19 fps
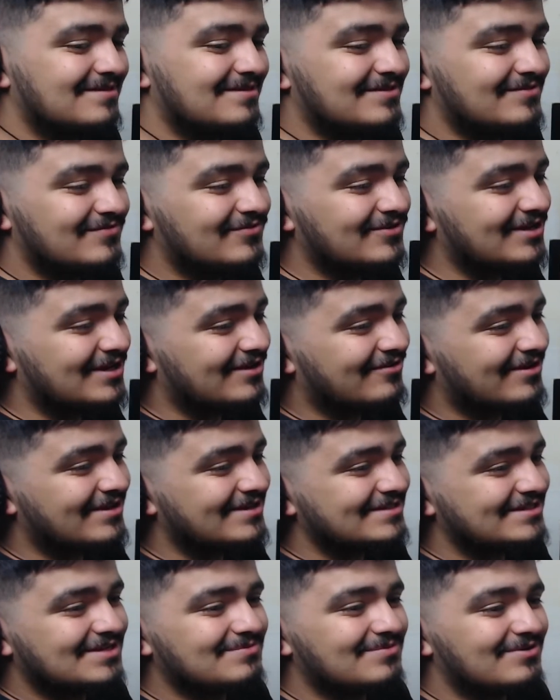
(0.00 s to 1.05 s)
Fucking crazy.
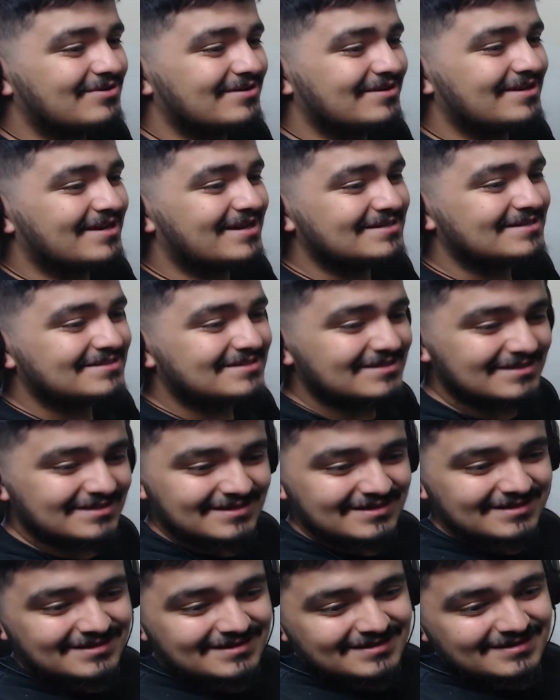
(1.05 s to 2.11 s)
Come on, Caskey.
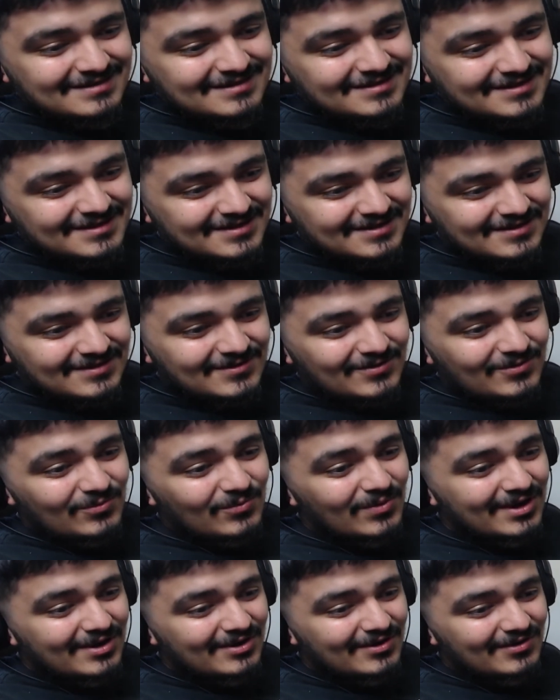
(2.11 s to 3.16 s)

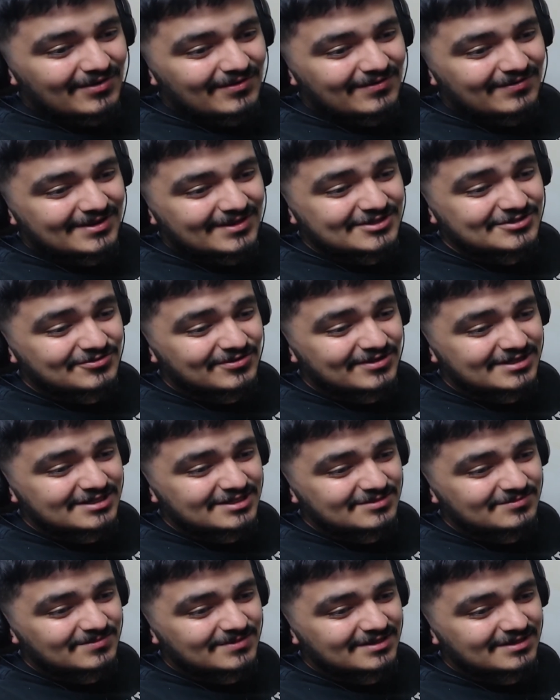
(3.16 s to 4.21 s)
Wow, that's crazy,
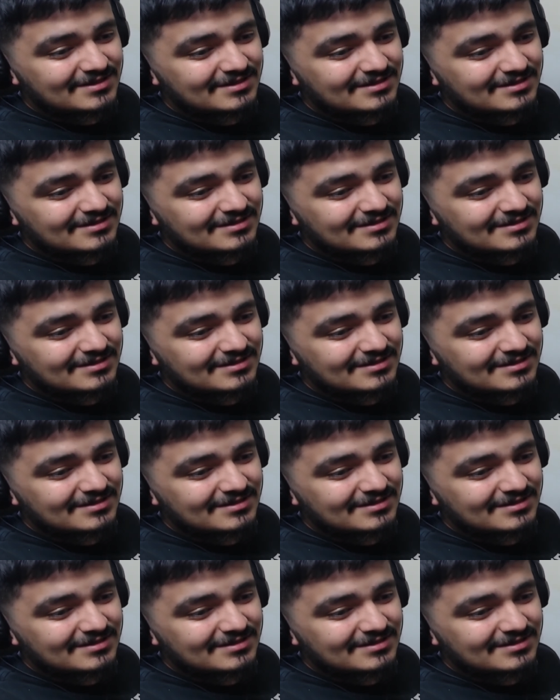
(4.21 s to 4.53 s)
man.